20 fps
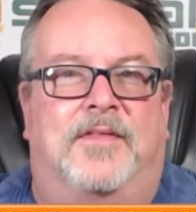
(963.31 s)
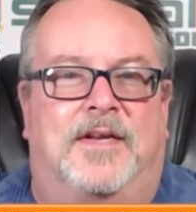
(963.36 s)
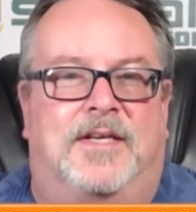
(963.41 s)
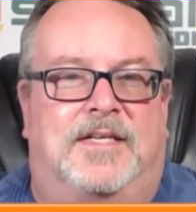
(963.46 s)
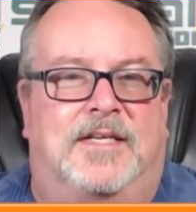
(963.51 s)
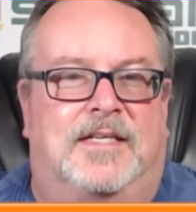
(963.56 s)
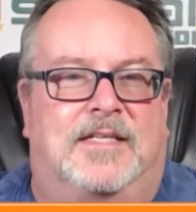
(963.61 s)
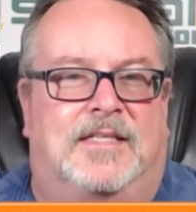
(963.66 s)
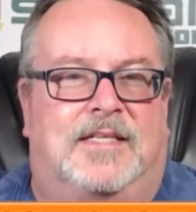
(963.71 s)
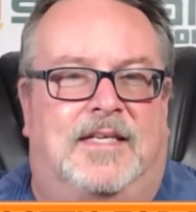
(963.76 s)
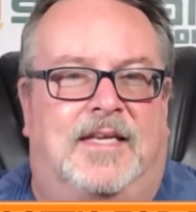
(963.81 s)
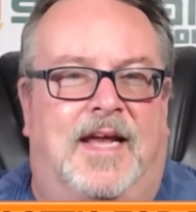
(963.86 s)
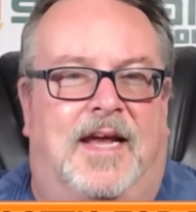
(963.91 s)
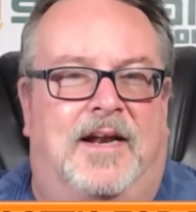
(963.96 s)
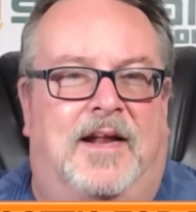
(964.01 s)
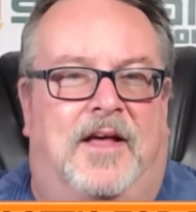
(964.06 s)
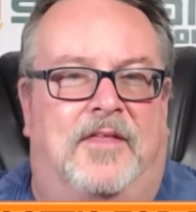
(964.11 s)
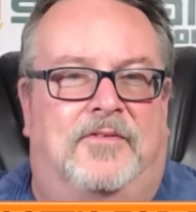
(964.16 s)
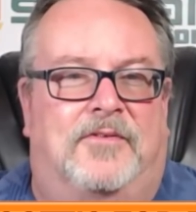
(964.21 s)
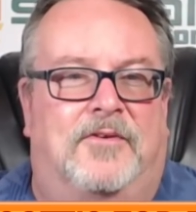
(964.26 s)
They just
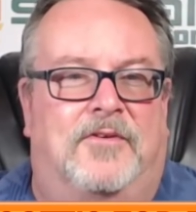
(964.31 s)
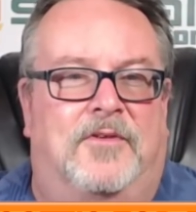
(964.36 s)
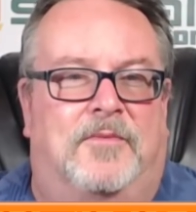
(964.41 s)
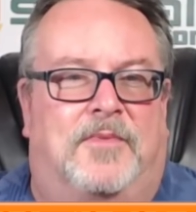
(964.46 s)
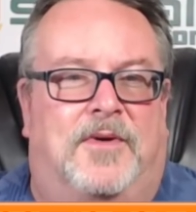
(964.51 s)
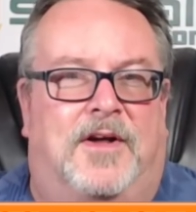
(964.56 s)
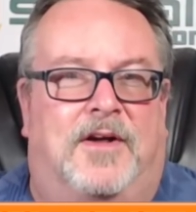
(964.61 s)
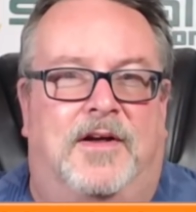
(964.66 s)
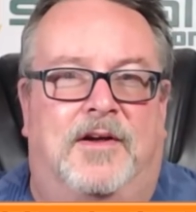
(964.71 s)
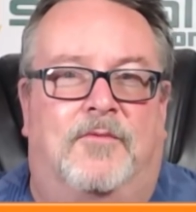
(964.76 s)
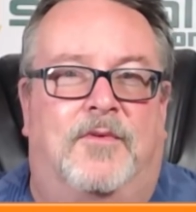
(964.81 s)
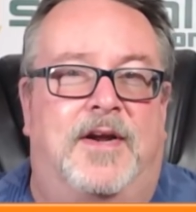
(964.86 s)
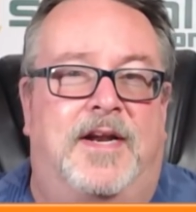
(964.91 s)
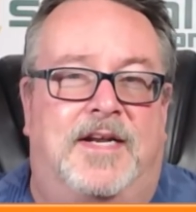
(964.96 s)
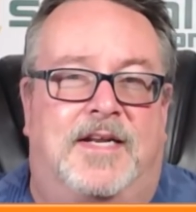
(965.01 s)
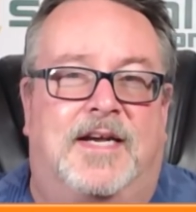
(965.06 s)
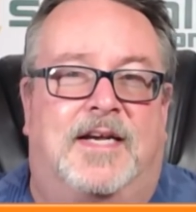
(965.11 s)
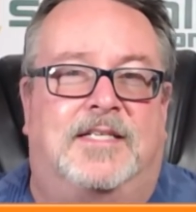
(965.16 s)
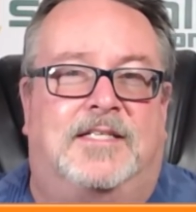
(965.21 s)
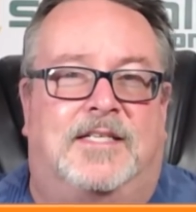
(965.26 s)
cannot throw the ball. And when he
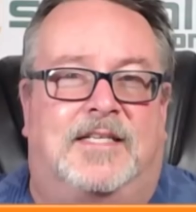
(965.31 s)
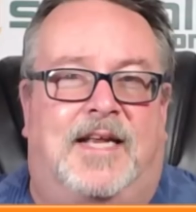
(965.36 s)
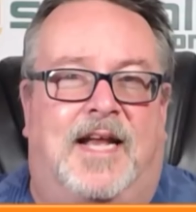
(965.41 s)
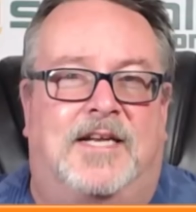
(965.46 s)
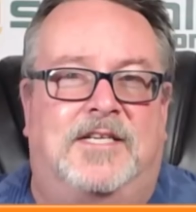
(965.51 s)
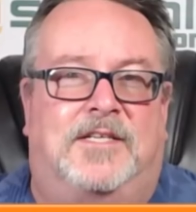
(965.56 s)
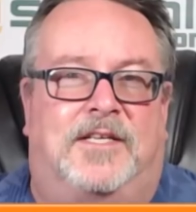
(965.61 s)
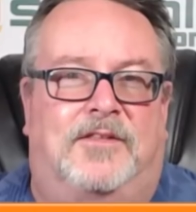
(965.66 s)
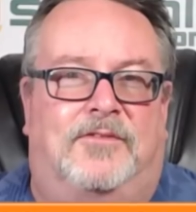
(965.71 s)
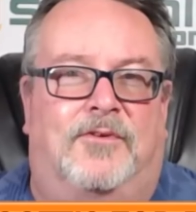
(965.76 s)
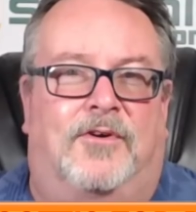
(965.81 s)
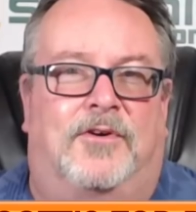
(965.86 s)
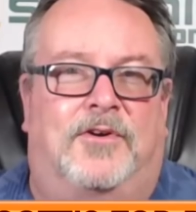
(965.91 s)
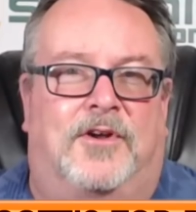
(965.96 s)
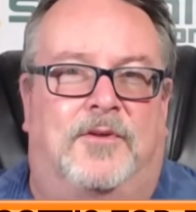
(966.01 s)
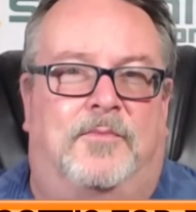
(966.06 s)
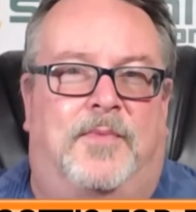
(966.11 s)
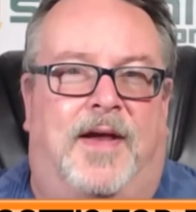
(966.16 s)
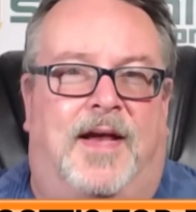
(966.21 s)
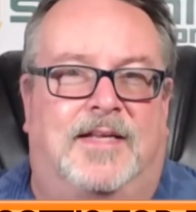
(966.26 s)
does occasionally throw a
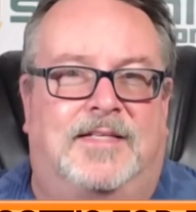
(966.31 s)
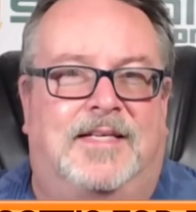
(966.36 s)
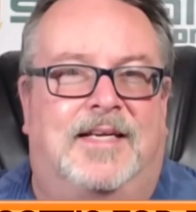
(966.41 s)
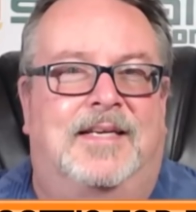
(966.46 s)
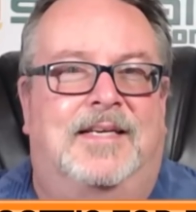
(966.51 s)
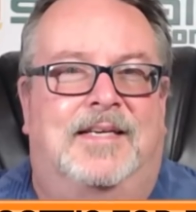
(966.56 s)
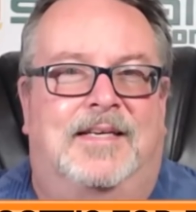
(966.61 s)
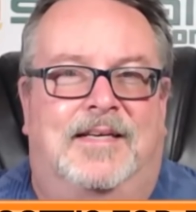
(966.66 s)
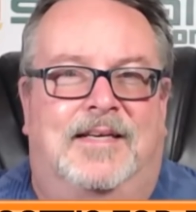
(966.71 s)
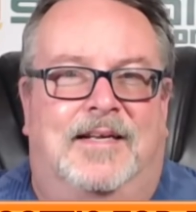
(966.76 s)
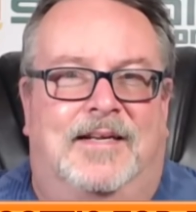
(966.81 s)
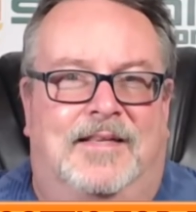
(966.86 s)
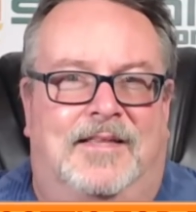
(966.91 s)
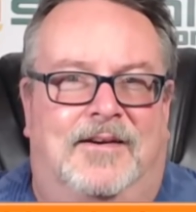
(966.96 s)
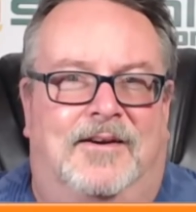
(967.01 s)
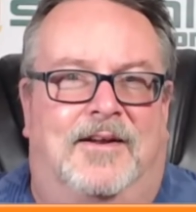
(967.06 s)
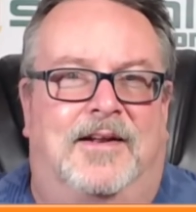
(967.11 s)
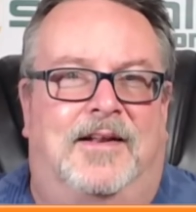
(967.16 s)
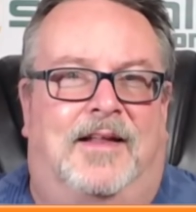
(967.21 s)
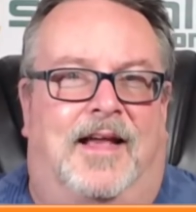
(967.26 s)
good pass,
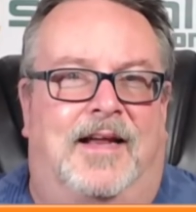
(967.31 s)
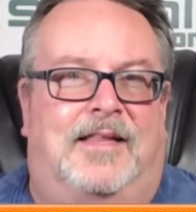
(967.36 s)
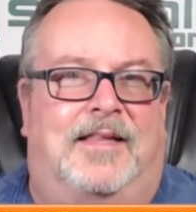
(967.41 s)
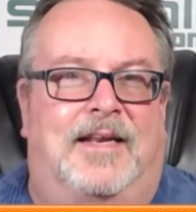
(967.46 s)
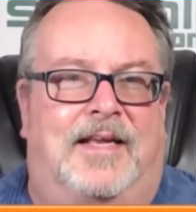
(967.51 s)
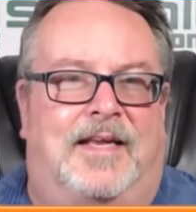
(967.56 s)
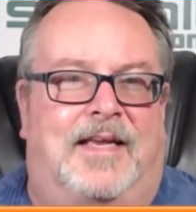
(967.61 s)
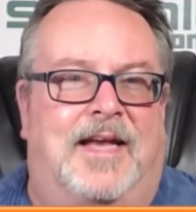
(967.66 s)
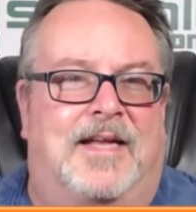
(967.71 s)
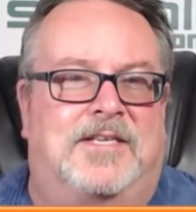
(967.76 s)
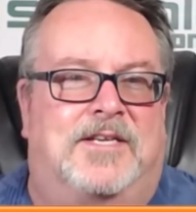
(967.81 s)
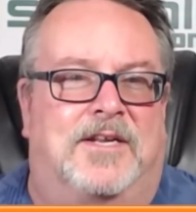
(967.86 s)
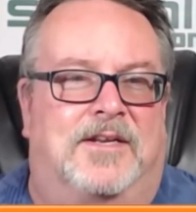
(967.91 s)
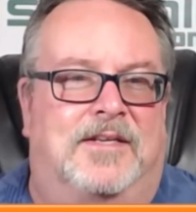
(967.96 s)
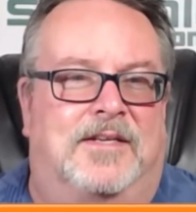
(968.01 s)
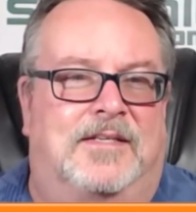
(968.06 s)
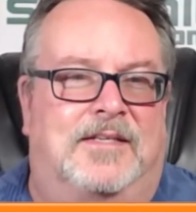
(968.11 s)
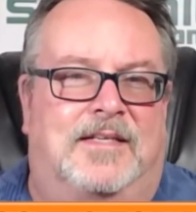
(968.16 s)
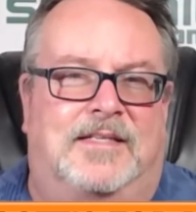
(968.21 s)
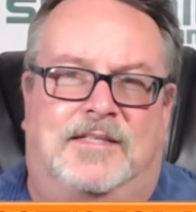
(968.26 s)
they're unlikely to catch it.
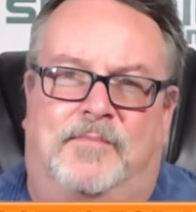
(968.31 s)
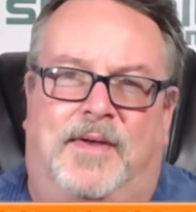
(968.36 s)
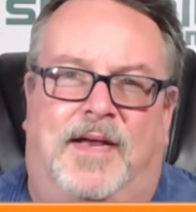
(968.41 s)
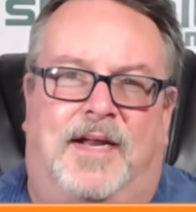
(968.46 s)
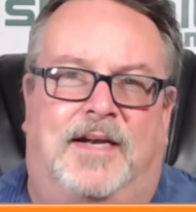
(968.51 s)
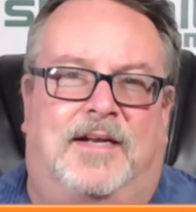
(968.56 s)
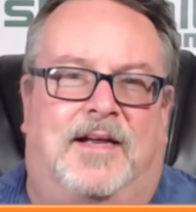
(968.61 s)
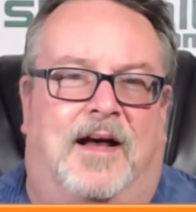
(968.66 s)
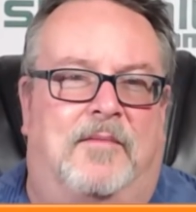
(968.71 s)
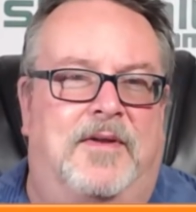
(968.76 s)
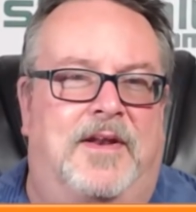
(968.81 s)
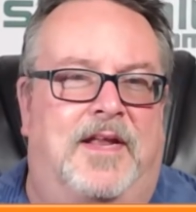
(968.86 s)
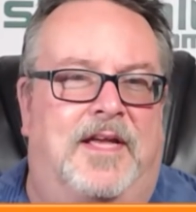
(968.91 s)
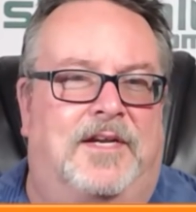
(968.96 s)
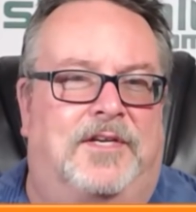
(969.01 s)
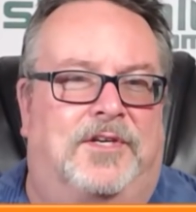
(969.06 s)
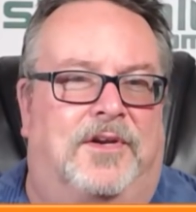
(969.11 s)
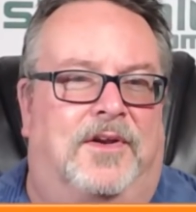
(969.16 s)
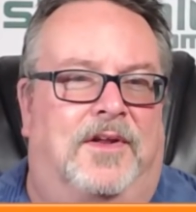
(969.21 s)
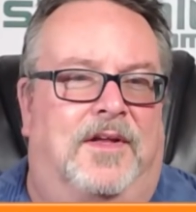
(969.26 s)
It's a bad
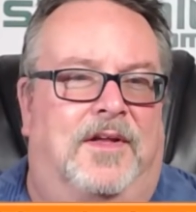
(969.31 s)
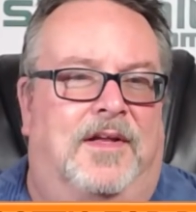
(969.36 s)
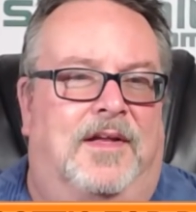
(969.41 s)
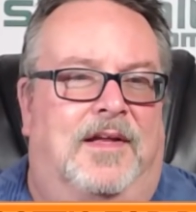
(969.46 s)
combination.